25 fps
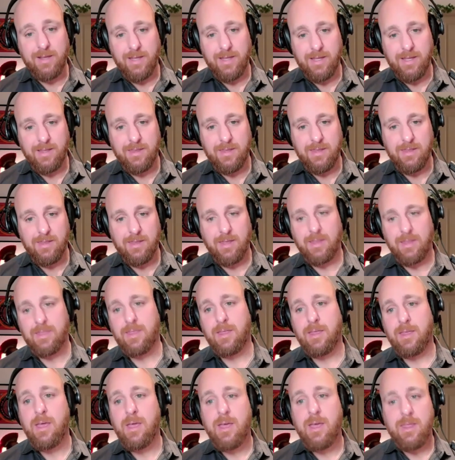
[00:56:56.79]
Like
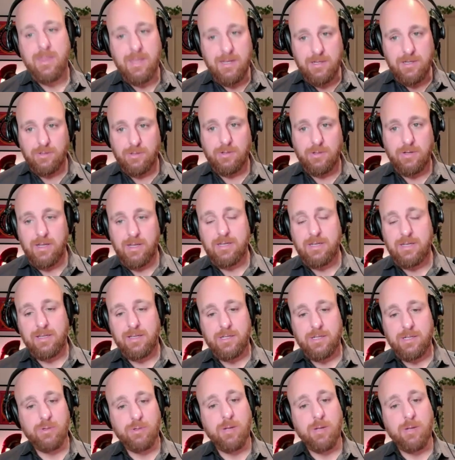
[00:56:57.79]
the
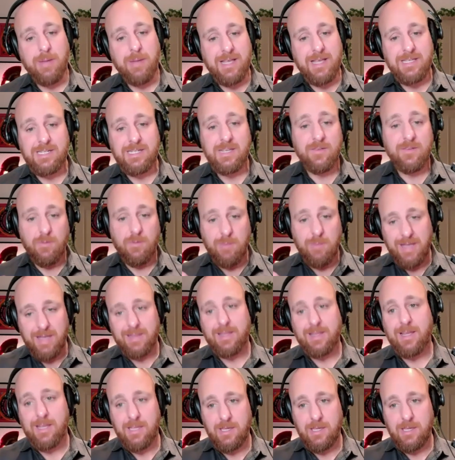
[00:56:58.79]
intellectual capacity of a man like